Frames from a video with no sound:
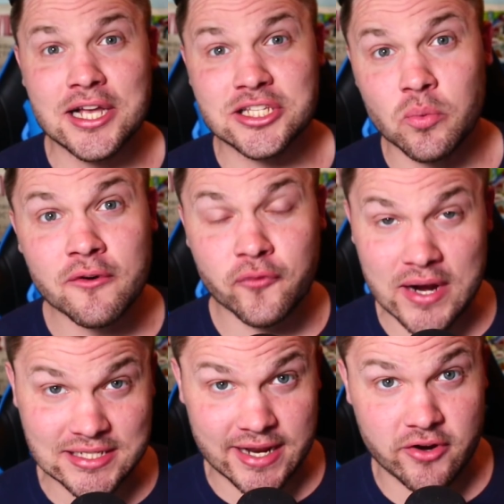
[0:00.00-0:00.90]
So we're
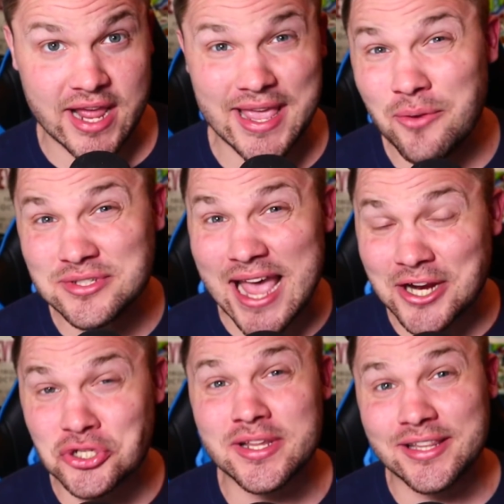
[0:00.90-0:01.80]
freezing every day. It was
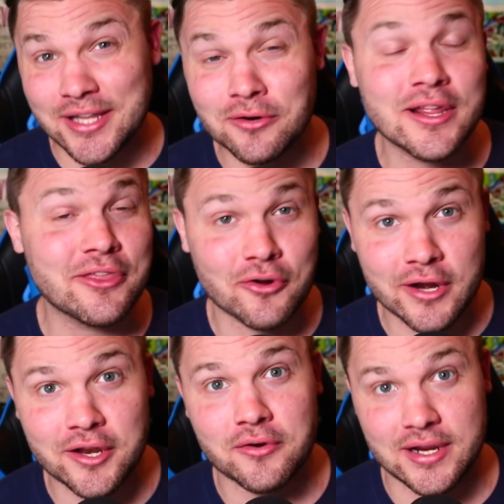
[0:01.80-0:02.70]
actually literally
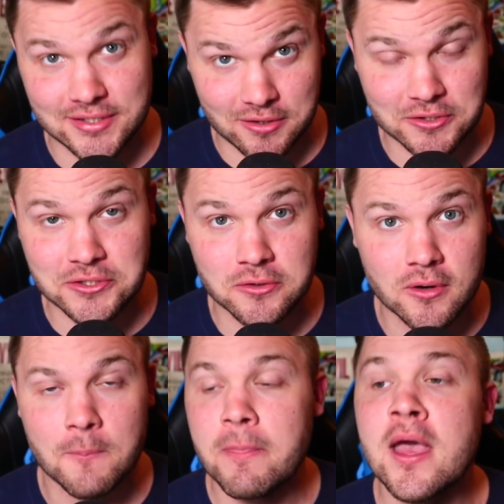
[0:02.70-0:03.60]
30 degrees in our
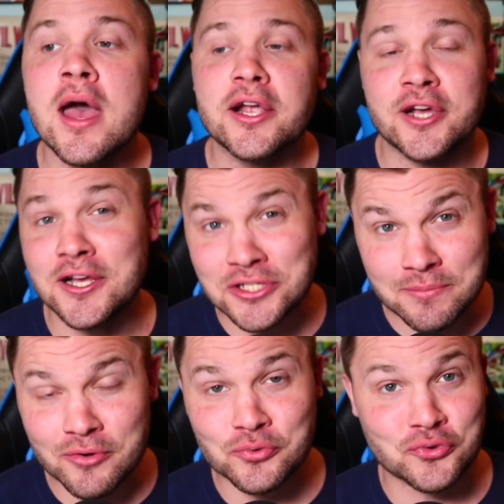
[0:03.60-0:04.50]
store.
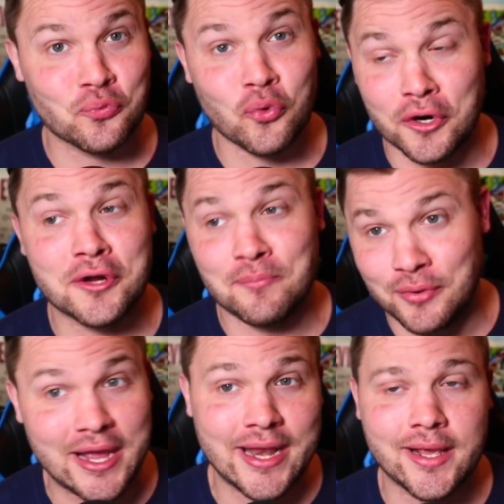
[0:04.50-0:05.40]
Customers were
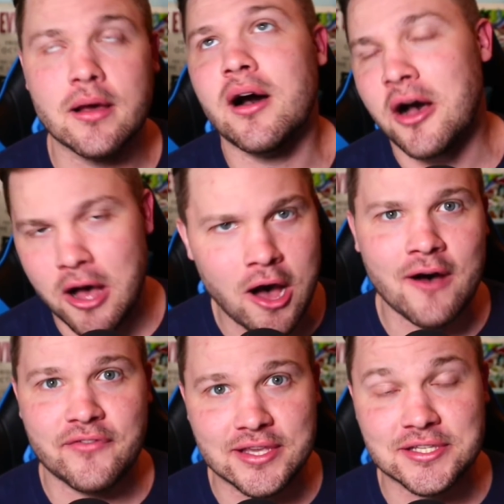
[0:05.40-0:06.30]
complaining,
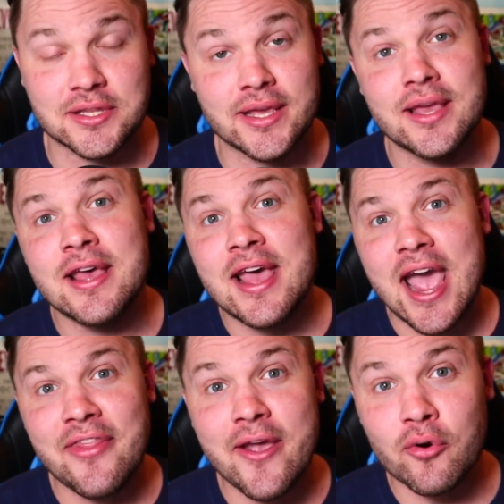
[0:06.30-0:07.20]
obviously,
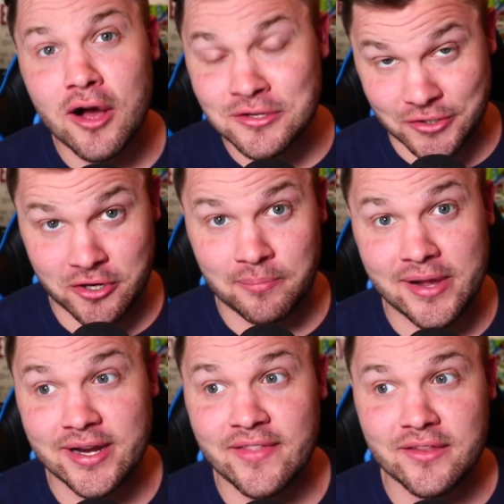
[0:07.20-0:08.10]
and they were also
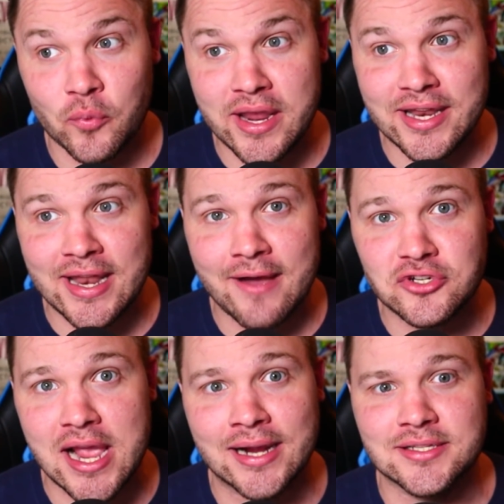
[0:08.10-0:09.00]
complaining that we didn't have
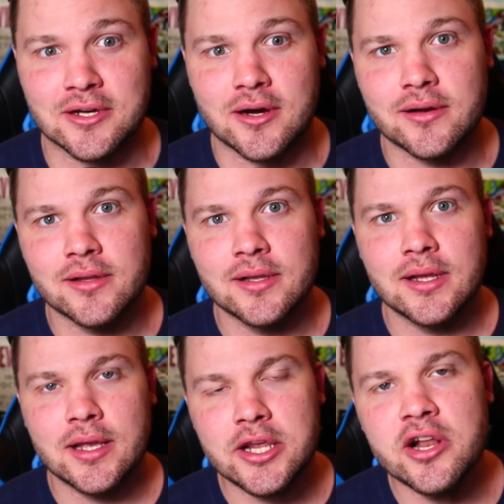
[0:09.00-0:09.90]
jackets on.
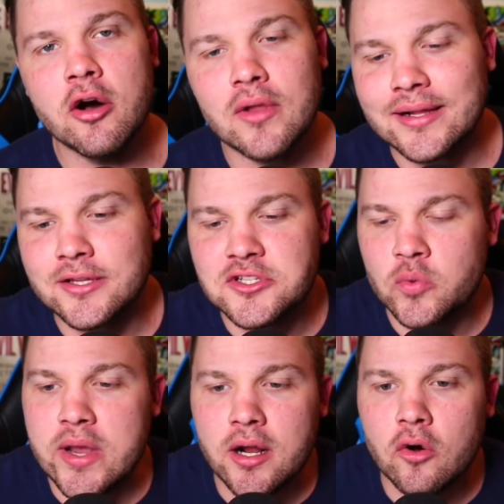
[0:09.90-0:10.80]
You know, like the
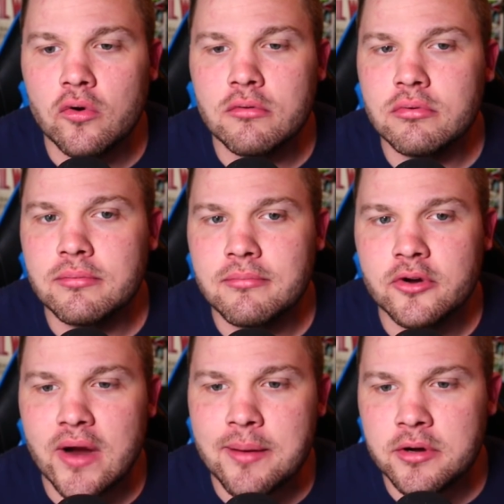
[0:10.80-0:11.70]
sweet old
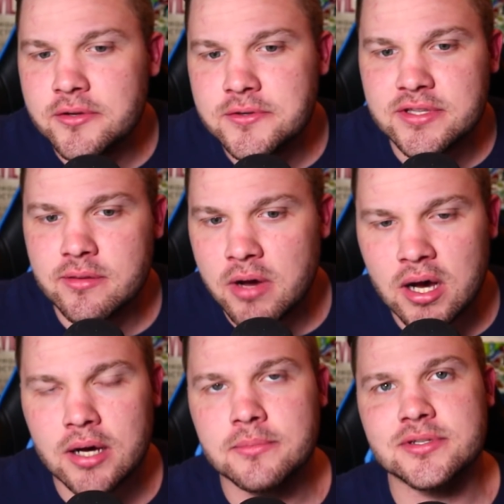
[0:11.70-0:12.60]
grandmothers and the
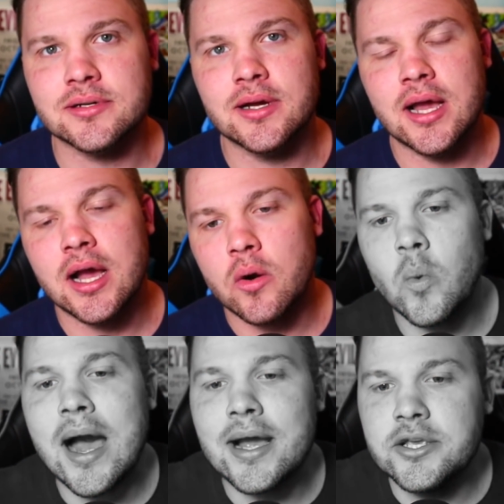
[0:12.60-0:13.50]
moms.
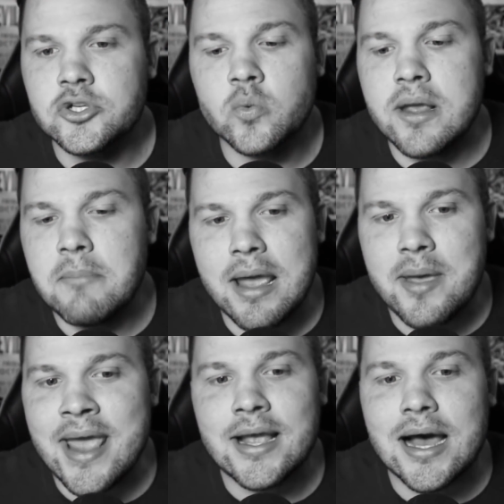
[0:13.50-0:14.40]
Why you sweet
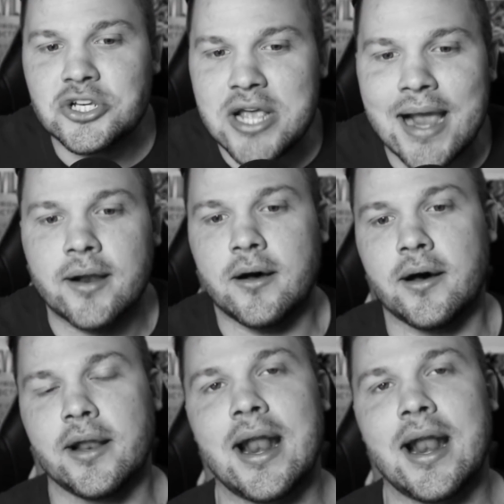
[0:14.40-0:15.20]
baby ain't got a jacket on?